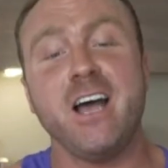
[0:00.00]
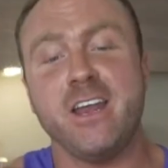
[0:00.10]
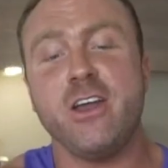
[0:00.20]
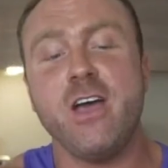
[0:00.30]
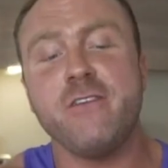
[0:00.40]

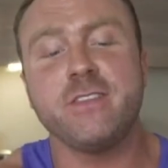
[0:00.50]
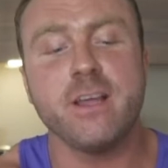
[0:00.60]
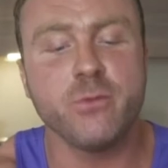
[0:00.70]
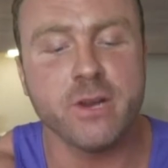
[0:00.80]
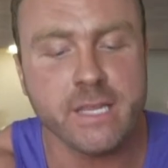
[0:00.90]
I know I haven't
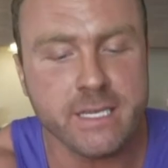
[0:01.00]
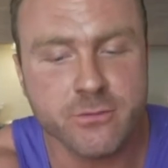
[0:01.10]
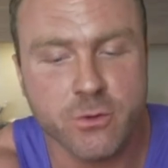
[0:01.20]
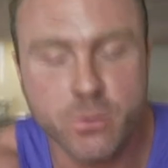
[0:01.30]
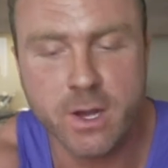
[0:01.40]
done one of
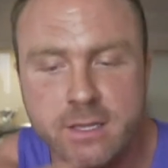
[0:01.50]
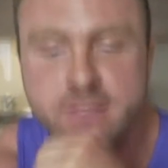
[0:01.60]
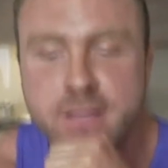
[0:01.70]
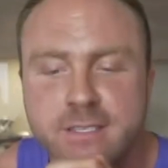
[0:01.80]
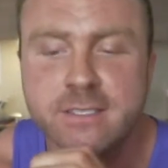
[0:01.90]
these for a while,
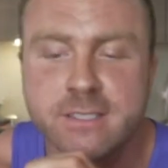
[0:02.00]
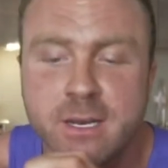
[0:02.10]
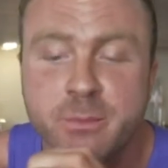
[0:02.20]
so this is going